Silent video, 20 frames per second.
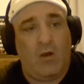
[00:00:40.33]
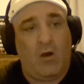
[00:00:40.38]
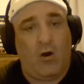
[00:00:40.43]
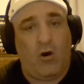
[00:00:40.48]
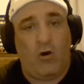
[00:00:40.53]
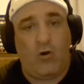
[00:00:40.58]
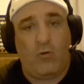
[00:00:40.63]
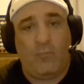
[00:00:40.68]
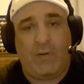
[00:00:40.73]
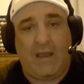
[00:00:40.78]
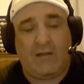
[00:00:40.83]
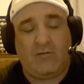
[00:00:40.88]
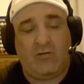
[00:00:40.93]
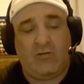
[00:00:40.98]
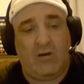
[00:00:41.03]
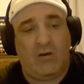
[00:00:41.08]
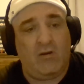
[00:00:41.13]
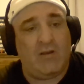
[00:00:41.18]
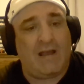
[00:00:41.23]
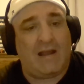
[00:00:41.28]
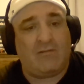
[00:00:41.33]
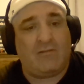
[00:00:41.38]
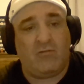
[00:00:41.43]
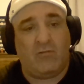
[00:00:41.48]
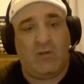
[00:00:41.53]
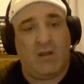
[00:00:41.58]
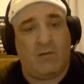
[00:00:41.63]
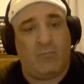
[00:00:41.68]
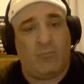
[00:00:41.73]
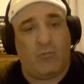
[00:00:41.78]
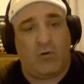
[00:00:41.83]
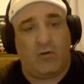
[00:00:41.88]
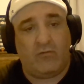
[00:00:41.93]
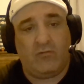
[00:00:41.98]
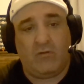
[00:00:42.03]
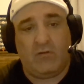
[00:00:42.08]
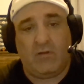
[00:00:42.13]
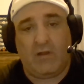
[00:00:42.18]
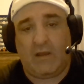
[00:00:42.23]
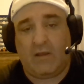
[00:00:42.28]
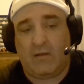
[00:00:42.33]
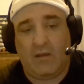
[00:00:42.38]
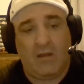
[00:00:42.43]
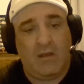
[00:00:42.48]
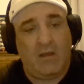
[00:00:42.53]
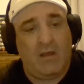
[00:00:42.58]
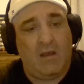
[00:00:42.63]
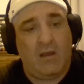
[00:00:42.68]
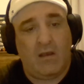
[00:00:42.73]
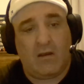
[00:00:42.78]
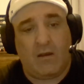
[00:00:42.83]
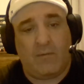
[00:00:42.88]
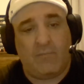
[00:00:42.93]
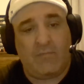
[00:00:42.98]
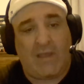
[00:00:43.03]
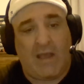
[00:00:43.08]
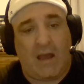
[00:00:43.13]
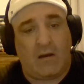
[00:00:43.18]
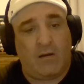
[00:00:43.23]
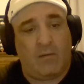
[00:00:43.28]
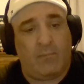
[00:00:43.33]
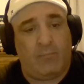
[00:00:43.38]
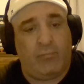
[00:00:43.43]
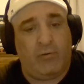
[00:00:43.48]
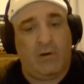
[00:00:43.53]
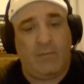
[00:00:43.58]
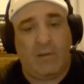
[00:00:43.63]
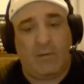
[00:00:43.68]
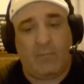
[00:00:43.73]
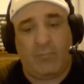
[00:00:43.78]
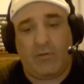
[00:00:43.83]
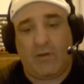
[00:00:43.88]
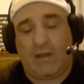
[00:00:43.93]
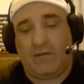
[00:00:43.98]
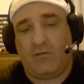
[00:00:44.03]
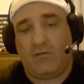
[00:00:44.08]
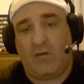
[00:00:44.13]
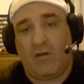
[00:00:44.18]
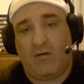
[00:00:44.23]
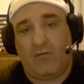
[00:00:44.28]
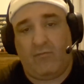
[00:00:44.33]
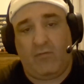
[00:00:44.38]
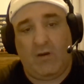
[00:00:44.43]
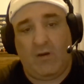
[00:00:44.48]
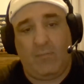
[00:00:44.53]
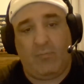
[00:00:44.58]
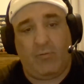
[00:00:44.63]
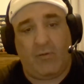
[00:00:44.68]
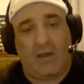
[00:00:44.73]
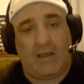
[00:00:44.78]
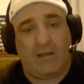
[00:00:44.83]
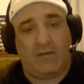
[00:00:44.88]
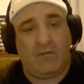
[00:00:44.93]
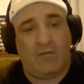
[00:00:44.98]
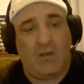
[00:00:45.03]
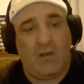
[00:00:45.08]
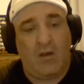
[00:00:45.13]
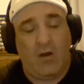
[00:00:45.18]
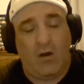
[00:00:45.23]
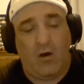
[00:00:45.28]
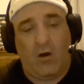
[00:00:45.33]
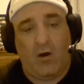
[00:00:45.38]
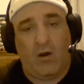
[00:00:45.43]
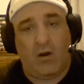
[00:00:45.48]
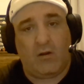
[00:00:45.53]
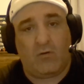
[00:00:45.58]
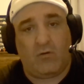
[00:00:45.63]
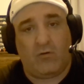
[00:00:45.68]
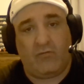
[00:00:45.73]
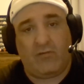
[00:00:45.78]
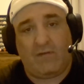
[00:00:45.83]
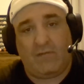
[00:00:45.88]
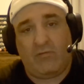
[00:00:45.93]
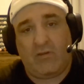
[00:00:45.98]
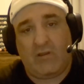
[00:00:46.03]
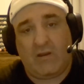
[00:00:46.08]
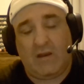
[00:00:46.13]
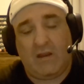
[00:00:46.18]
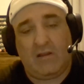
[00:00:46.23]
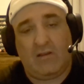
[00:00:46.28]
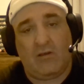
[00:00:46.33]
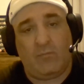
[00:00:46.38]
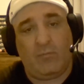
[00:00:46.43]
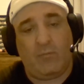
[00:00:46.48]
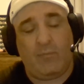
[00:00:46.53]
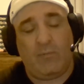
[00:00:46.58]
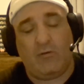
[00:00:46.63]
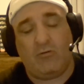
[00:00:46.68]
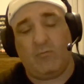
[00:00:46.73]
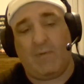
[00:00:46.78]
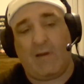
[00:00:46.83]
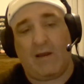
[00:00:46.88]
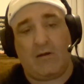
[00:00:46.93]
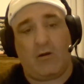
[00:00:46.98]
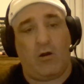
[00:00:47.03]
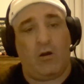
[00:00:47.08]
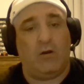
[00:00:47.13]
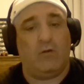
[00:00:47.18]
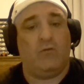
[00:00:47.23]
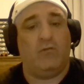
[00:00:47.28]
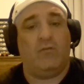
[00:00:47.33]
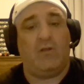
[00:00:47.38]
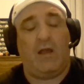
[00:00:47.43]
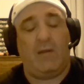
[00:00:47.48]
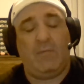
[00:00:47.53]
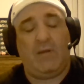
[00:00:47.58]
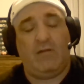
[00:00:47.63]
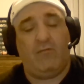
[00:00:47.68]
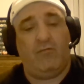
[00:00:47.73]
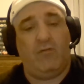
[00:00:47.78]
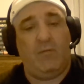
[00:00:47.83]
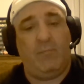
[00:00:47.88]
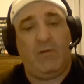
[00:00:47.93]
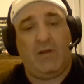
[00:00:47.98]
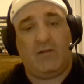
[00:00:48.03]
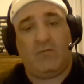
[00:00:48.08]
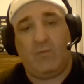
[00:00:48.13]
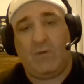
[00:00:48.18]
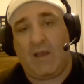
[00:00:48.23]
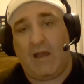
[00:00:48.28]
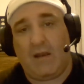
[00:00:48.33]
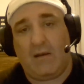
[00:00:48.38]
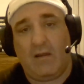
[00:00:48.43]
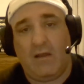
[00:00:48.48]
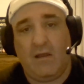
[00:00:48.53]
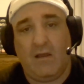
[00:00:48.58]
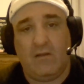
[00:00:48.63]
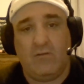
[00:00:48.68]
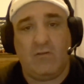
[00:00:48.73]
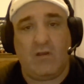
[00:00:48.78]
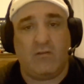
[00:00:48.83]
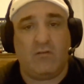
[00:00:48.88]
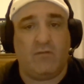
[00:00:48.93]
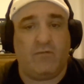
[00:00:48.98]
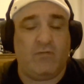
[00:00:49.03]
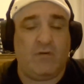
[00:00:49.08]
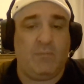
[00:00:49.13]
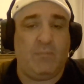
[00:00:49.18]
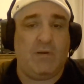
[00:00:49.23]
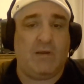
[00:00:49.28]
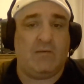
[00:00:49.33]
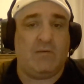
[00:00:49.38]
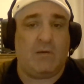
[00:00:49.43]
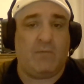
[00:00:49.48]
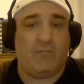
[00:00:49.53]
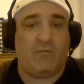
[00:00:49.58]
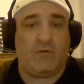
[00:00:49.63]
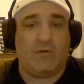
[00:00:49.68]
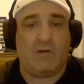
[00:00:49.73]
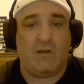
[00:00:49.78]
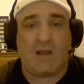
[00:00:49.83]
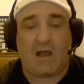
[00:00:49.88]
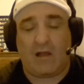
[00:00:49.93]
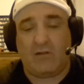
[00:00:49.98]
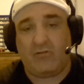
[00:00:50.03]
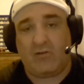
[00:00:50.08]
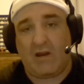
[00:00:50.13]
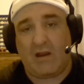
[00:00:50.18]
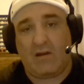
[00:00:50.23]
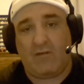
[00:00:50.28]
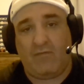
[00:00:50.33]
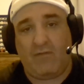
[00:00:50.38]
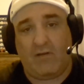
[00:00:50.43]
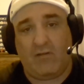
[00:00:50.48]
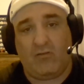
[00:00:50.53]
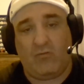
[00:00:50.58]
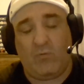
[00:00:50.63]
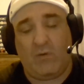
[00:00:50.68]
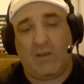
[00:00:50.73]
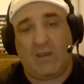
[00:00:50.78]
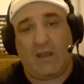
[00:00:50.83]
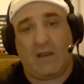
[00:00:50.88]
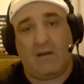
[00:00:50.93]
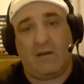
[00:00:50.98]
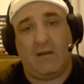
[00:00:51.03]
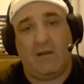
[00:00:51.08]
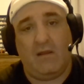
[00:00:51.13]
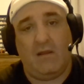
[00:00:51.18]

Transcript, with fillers: Homepage here, you got your leaderboards. Click, come down. Premium plays, free plays, articles, everything you need to help you build your bank. Articles. I mean, free picks. We got a dozen free picks up for college and NFL this weekend.